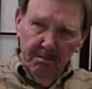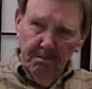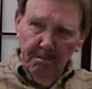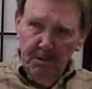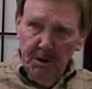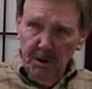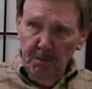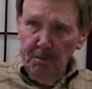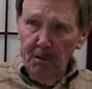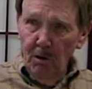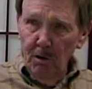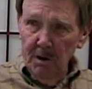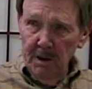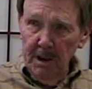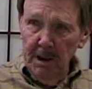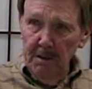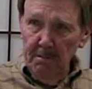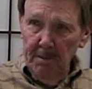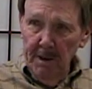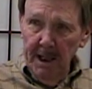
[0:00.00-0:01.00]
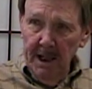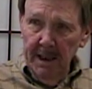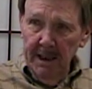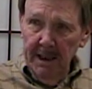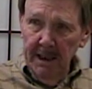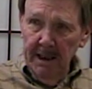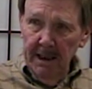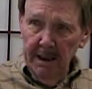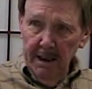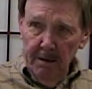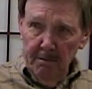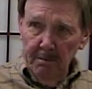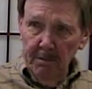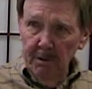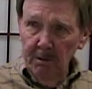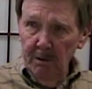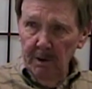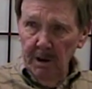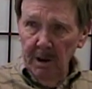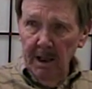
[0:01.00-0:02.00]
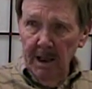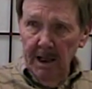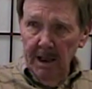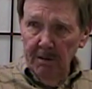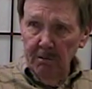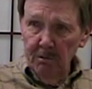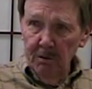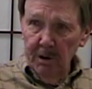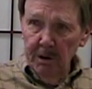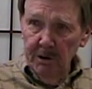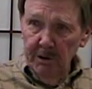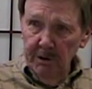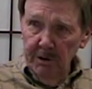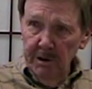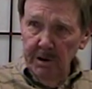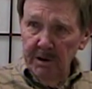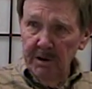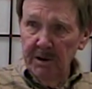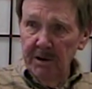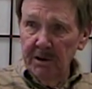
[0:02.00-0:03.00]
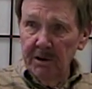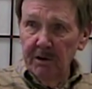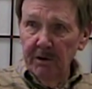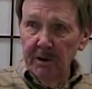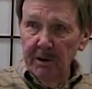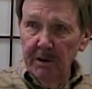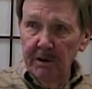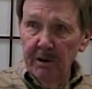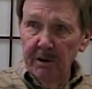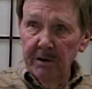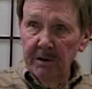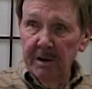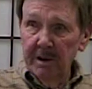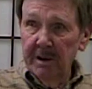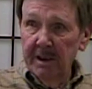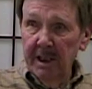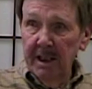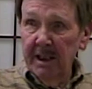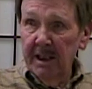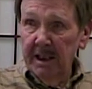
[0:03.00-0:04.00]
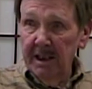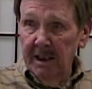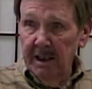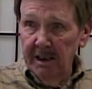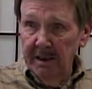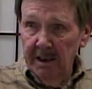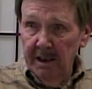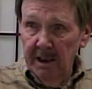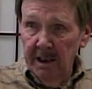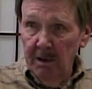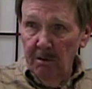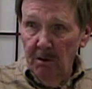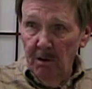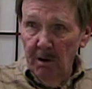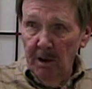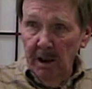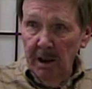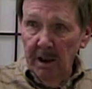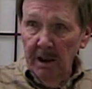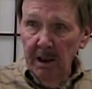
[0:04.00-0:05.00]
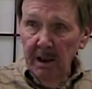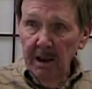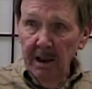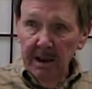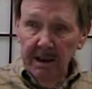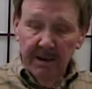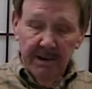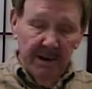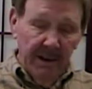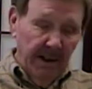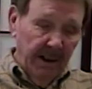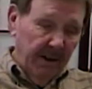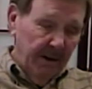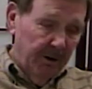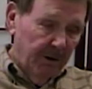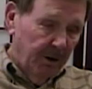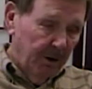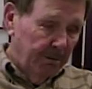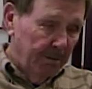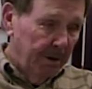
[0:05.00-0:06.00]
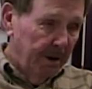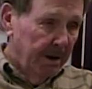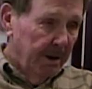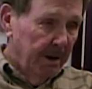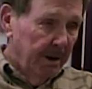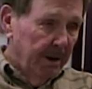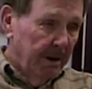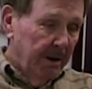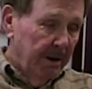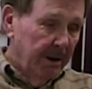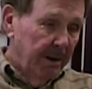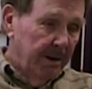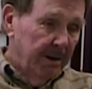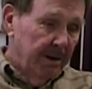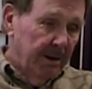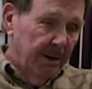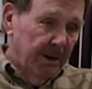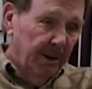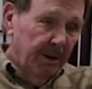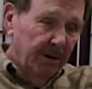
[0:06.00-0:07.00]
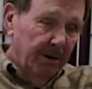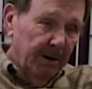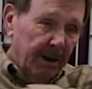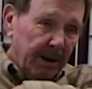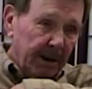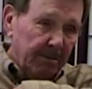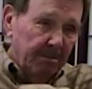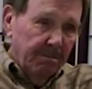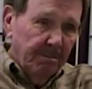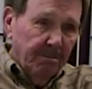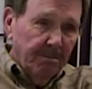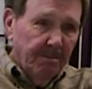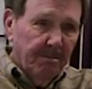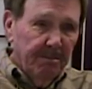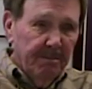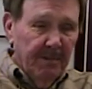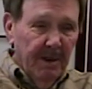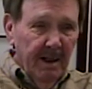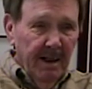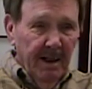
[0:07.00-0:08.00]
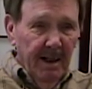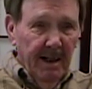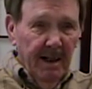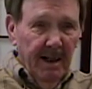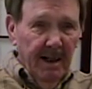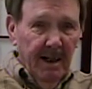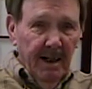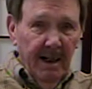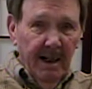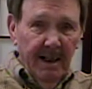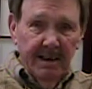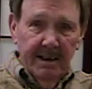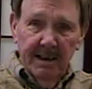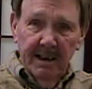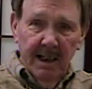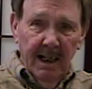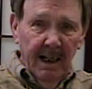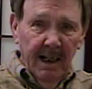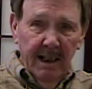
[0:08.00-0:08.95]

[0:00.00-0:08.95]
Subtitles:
supposedly packing it up, but what a lot of them were doing is just going through there and taking anything they wanted to send it home. So I said,